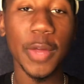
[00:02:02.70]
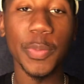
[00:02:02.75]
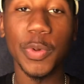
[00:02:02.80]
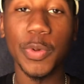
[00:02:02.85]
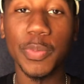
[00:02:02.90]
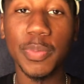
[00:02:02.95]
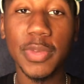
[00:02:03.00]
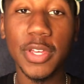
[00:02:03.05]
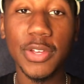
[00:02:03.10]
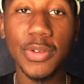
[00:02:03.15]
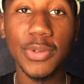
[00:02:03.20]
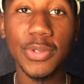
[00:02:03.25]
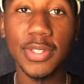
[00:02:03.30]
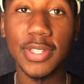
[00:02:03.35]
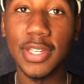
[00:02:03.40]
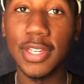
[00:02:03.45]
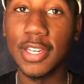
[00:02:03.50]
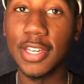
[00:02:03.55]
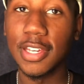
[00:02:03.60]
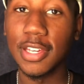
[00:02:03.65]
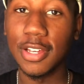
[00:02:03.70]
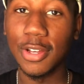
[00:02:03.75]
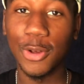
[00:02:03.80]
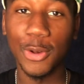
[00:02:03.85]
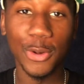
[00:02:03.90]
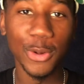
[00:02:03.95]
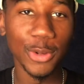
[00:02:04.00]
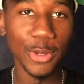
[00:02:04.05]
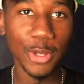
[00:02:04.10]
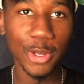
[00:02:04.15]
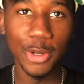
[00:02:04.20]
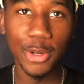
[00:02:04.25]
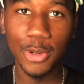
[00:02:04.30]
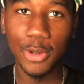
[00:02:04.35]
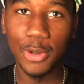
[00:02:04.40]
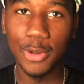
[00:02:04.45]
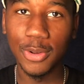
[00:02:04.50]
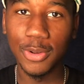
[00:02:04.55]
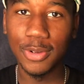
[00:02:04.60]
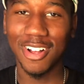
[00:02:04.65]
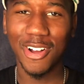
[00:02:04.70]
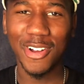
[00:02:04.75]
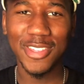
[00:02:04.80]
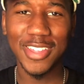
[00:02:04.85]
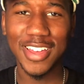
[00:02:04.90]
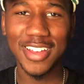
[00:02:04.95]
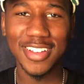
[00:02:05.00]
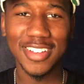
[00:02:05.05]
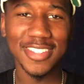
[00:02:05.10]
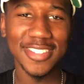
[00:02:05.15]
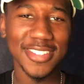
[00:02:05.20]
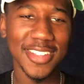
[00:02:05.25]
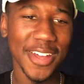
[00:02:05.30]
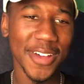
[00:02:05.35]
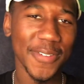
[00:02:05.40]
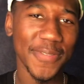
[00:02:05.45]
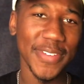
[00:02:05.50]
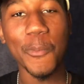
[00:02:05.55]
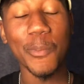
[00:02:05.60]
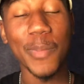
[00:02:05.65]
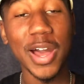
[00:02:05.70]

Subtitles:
Apple Music, Hulu, all that good stuff.